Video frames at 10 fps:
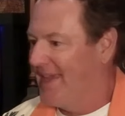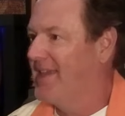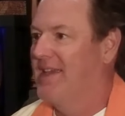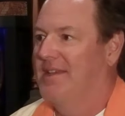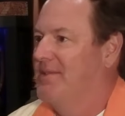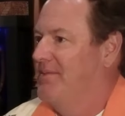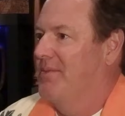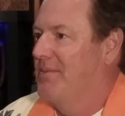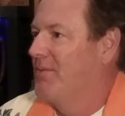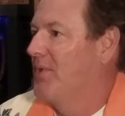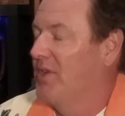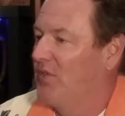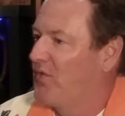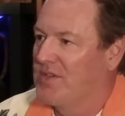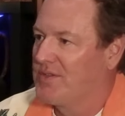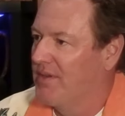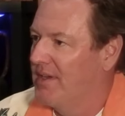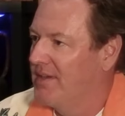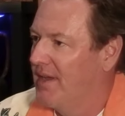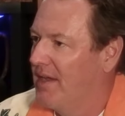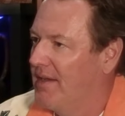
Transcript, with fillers: I get really frustrated.